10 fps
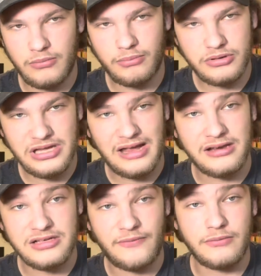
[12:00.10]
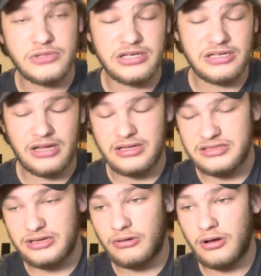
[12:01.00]
protagonist from JJK
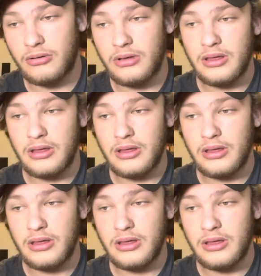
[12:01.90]
Zero,